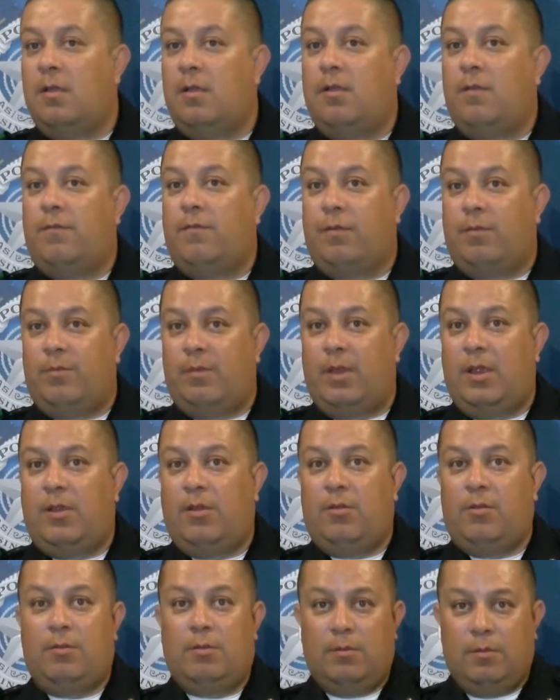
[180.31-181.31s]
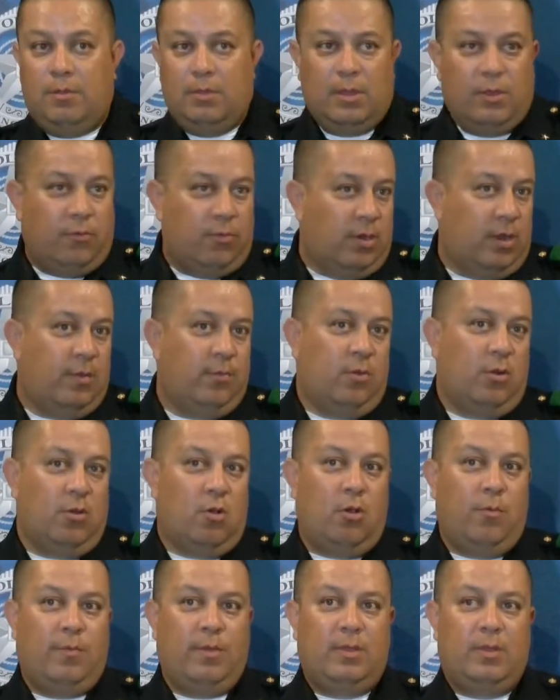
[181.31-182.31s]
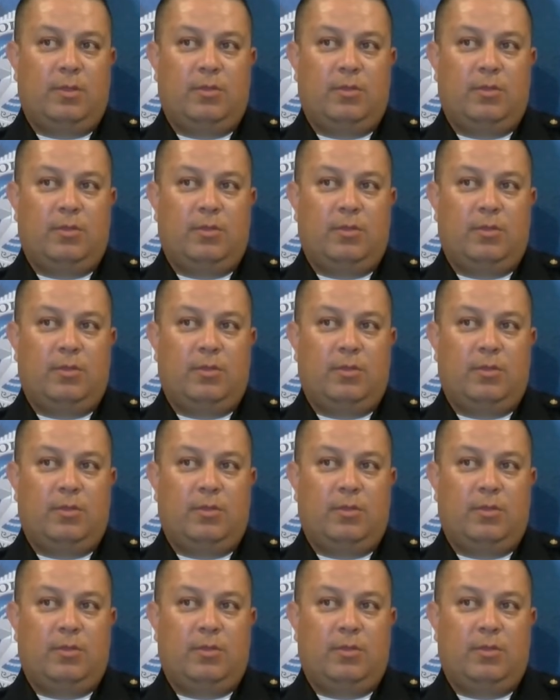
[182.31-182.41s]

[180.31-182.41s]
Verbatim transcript: From there, they were able to open the